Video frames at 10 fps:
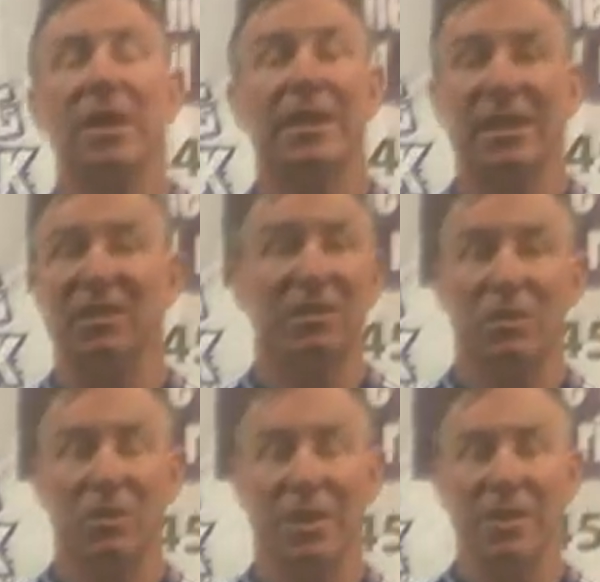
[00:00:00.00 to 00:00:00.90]
and then you got to do
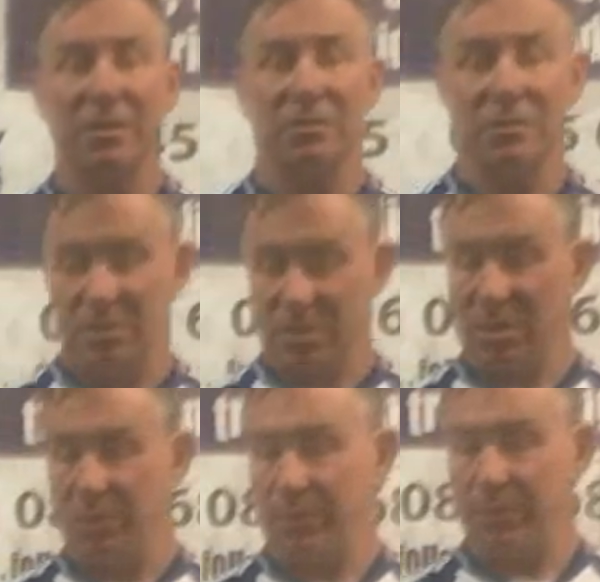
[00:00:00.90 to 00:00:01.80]
it all again.
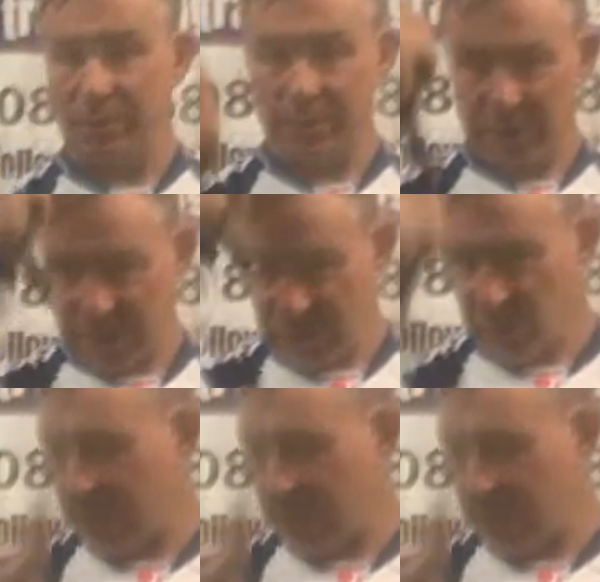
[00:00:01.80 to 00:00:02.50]
So get yourself